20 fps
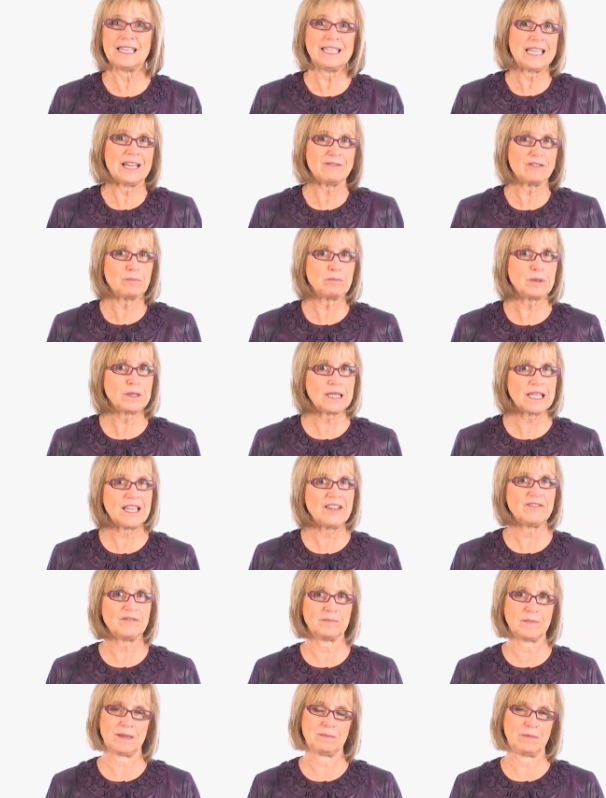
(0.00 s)
He never
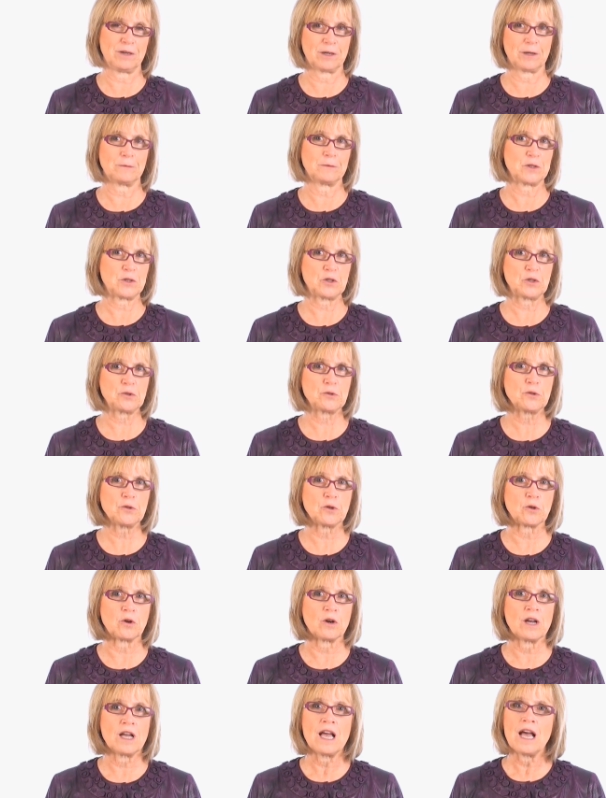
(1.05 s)
believed me, but it was
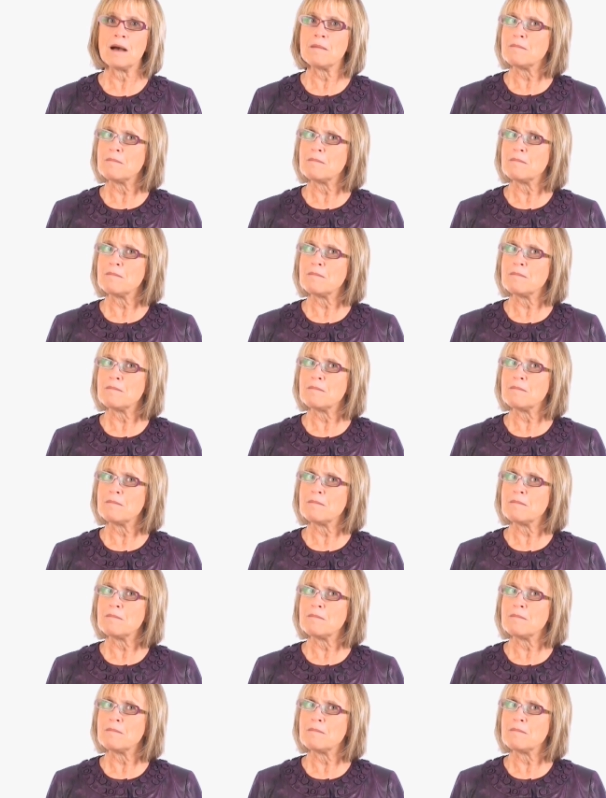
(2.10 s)
true.